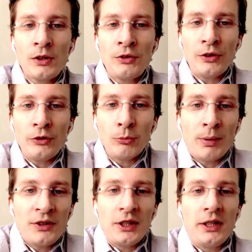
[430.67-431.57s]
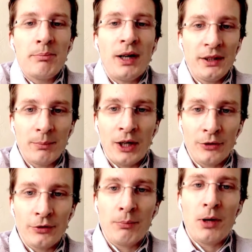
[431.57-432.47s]
since you basically buy them
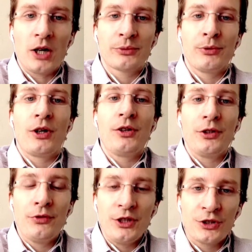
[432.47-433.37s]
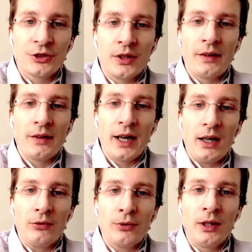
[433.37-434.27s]
out of the box with all their features that they
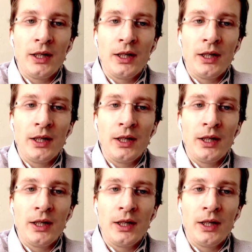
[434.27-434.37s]
have.